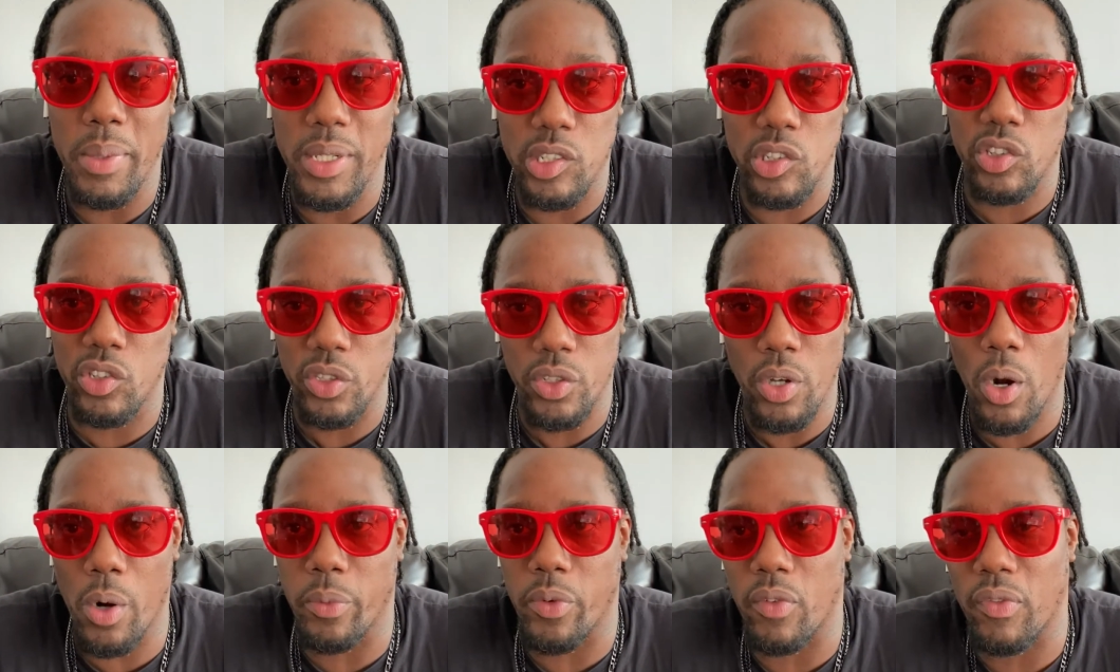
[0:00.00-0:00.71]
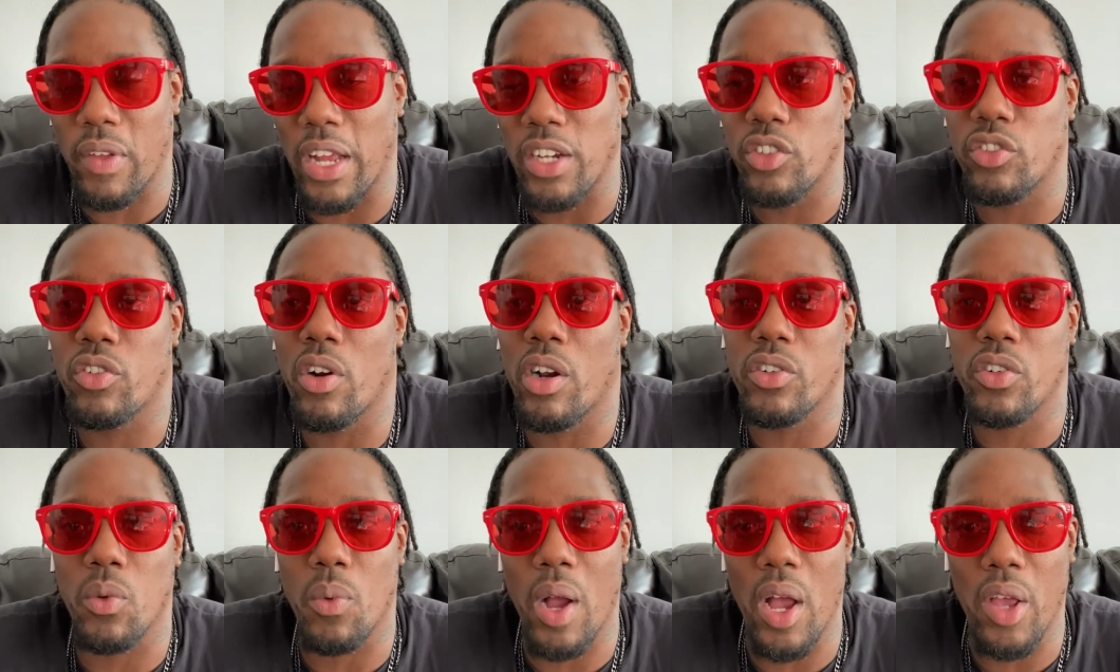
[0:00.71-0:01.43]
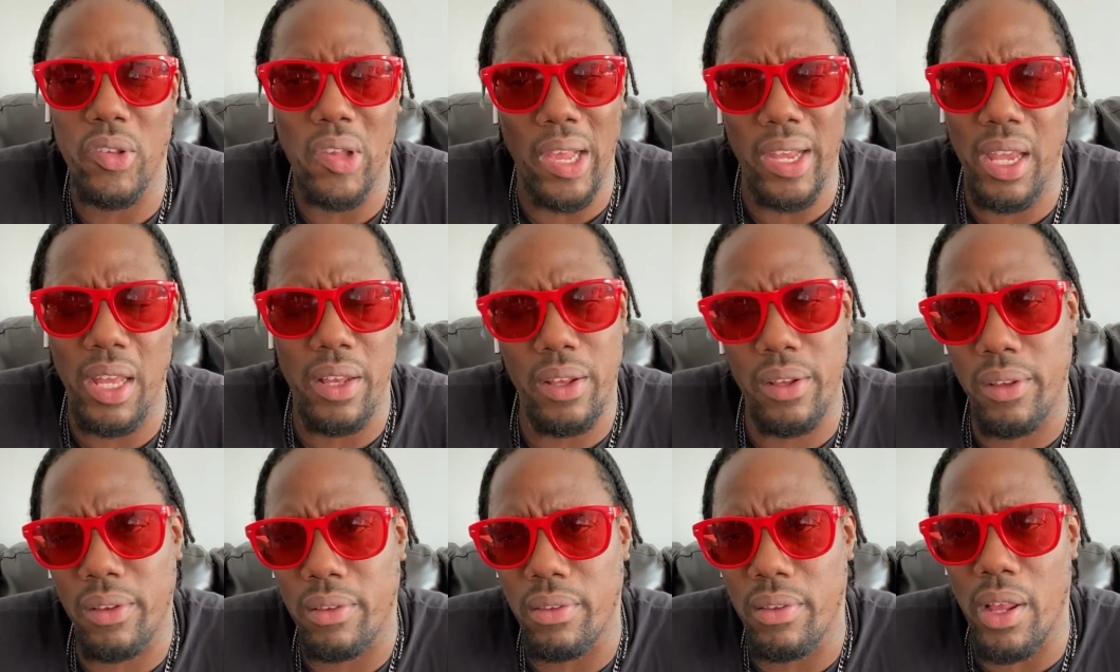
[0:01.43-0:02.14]
Just in terms of like structure wise. Like
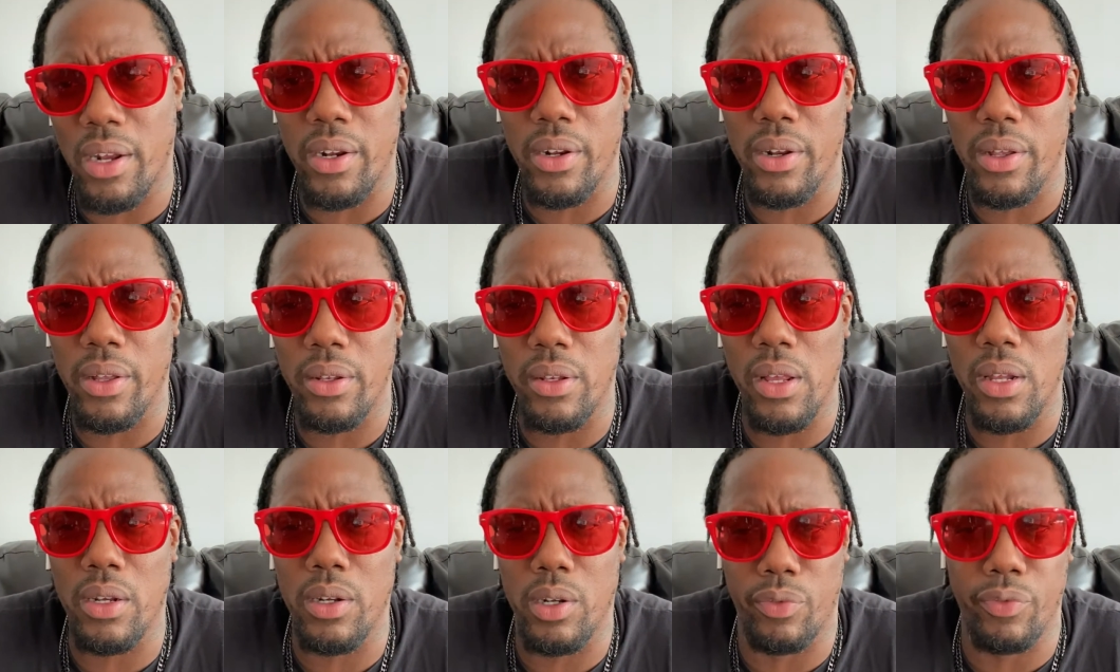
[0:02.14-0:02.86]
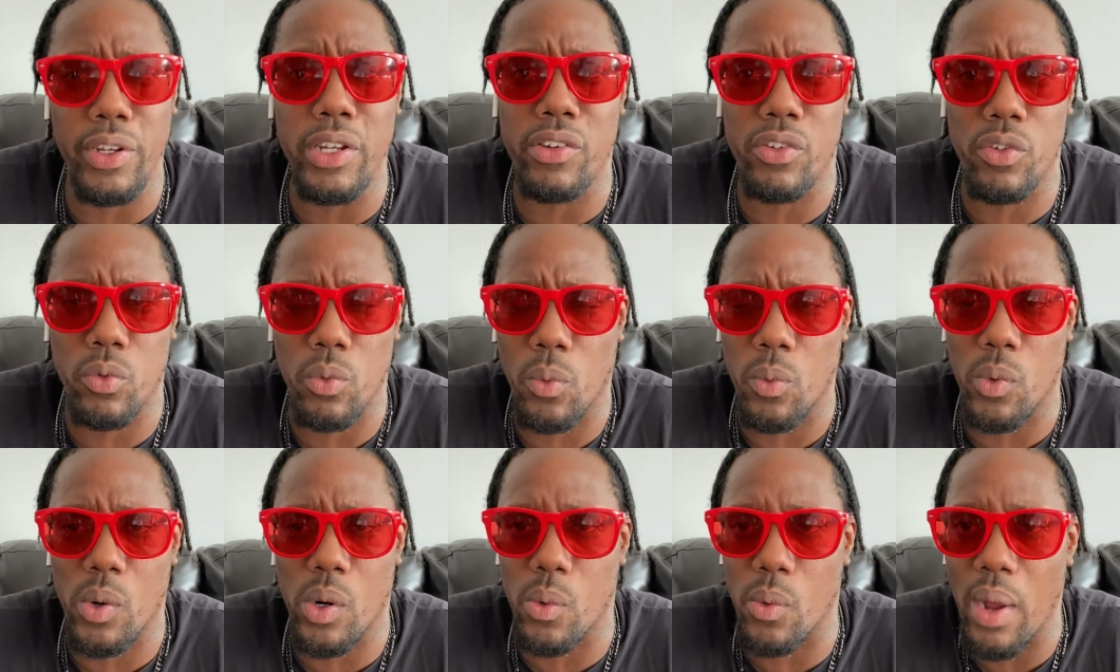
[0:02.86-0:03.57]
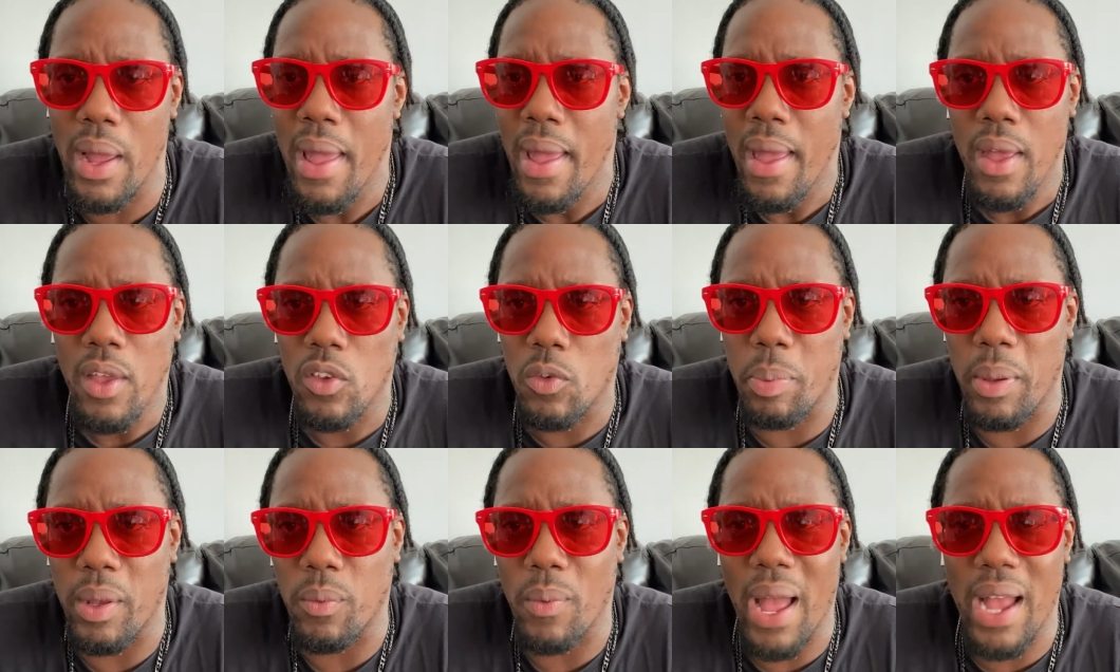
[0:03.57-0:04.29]
none of the features were
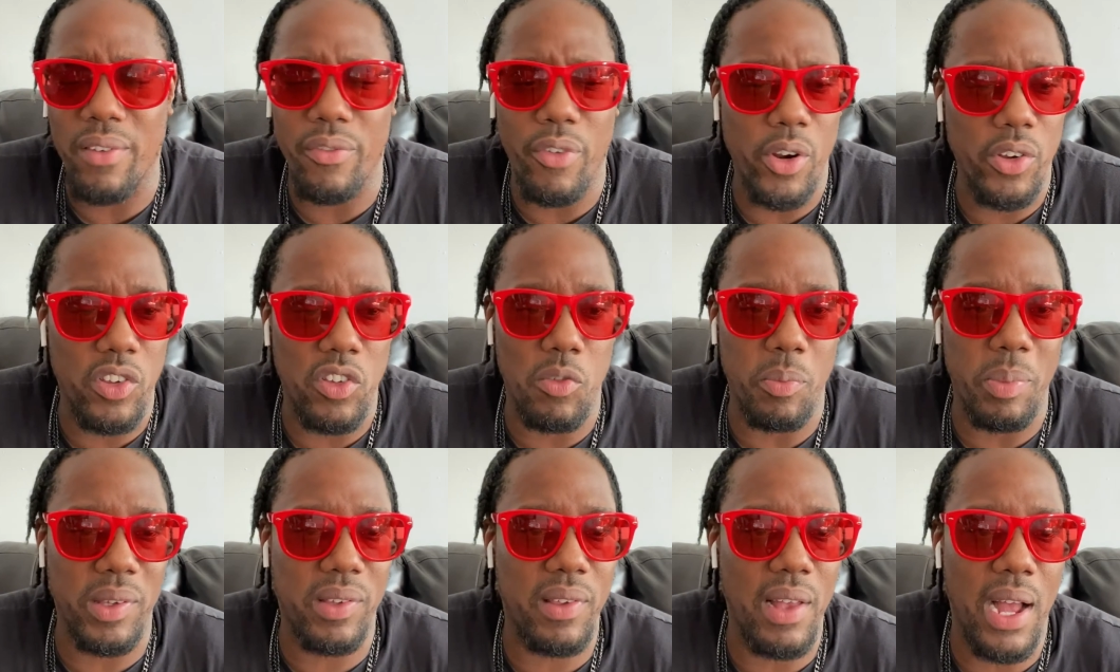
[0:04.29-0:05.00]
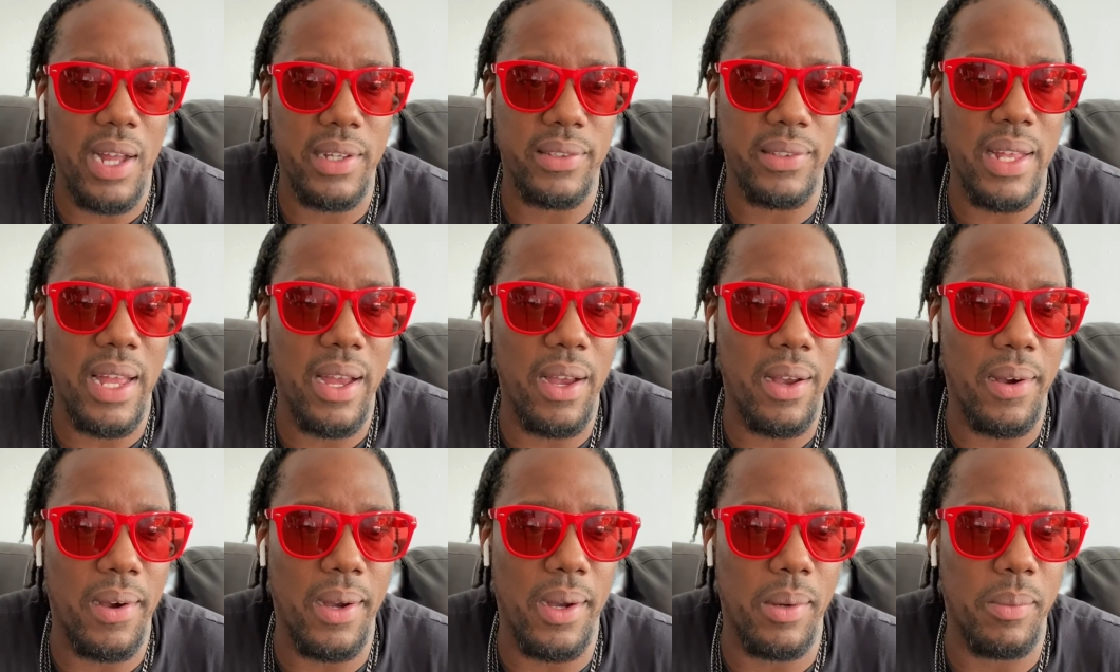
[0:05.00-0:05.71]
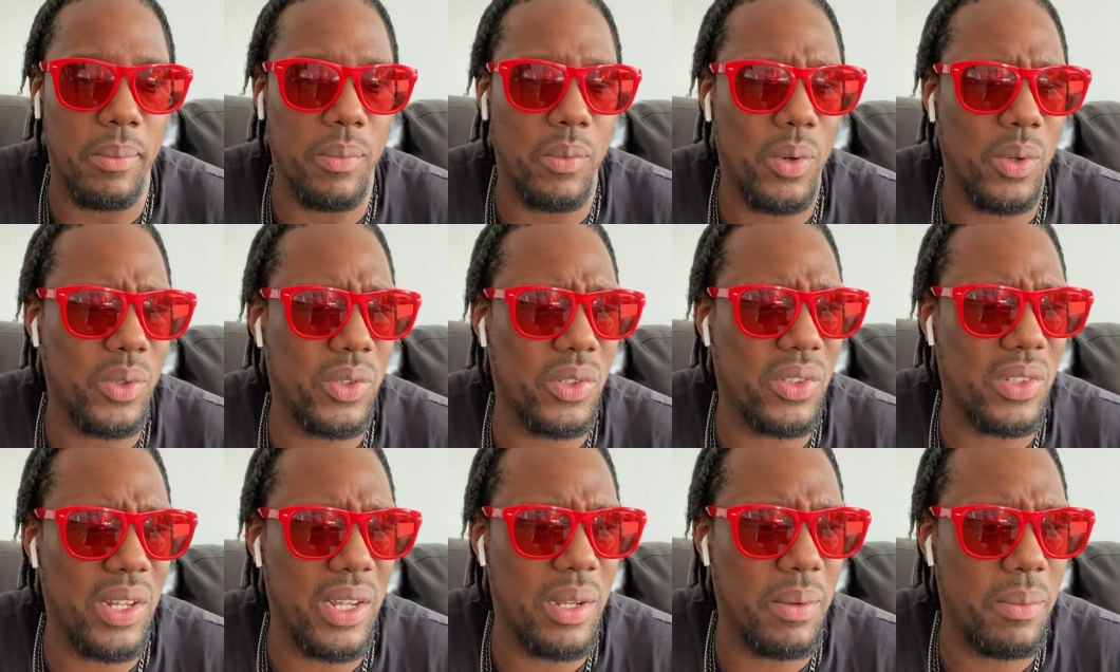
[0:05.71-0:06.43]
spit whack verses besides that. What was his
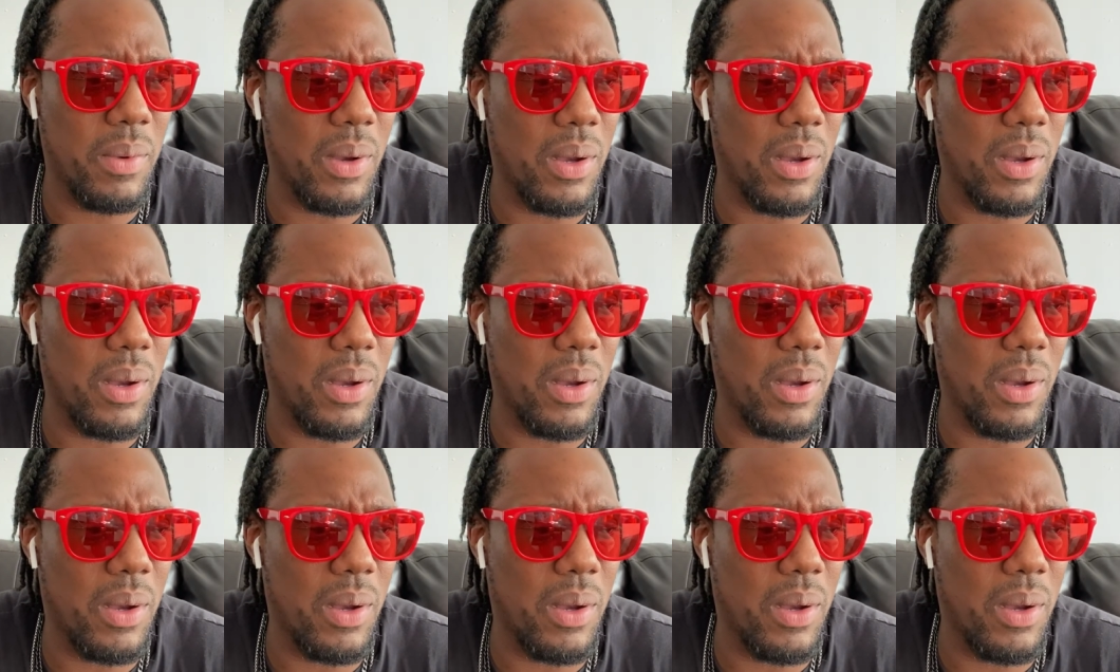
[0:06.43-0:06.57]
name?